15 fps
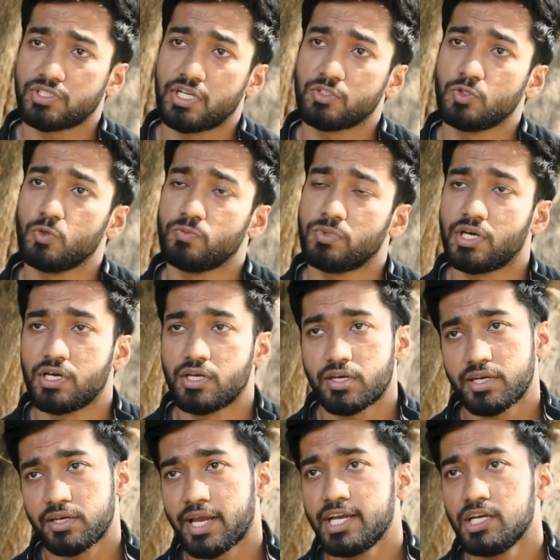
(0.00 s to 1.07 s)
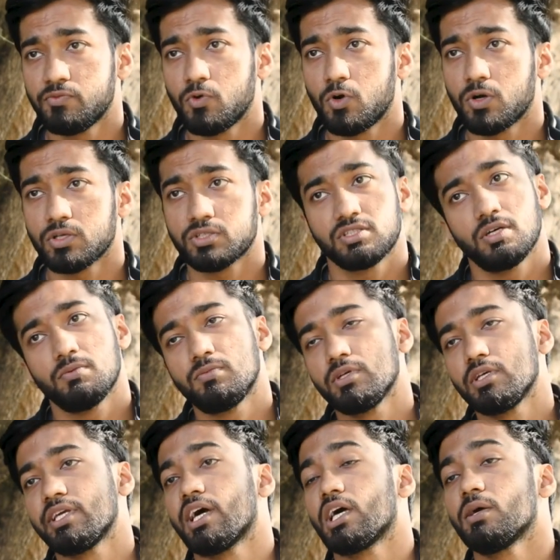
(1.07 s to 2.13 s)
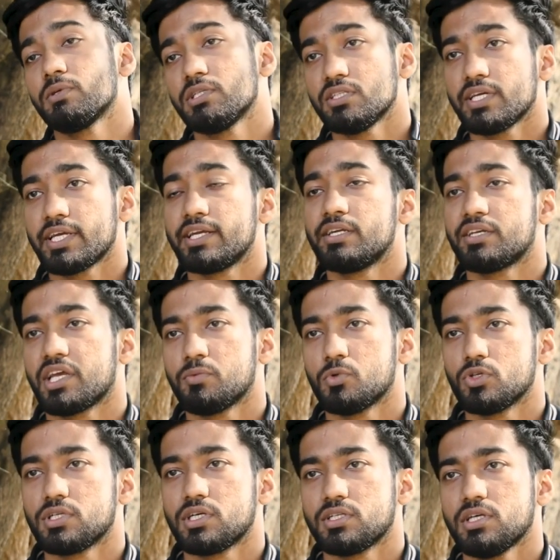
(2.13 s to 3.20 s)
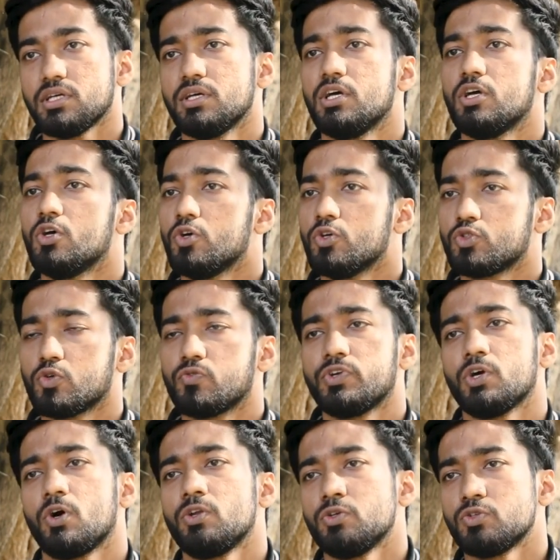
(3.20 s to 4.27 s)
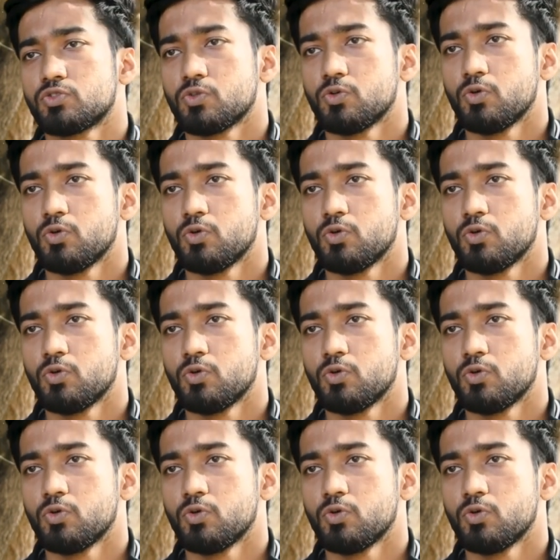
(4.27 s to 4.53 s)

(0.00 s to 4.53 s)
ke saath ghoomna, night walks, tab 11 baje tak in time hota tha. So we all used